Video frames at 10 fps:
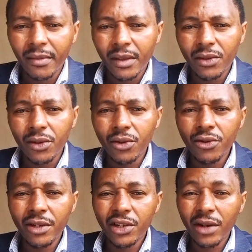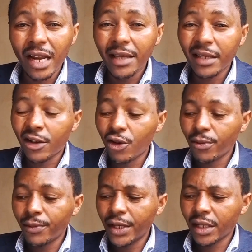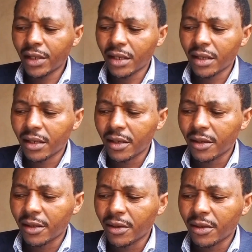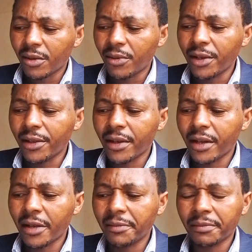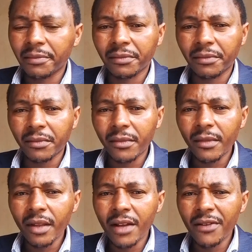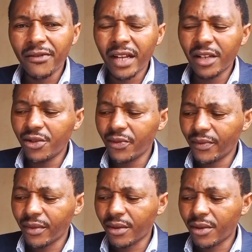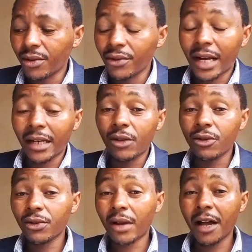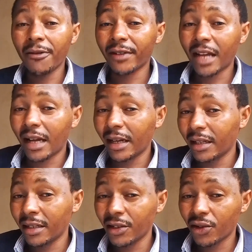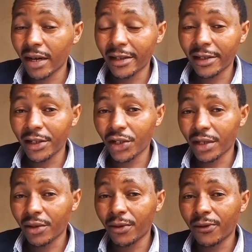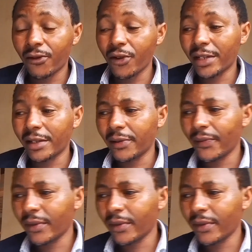So you initialize an object with a value, or you can also have null initialization or void.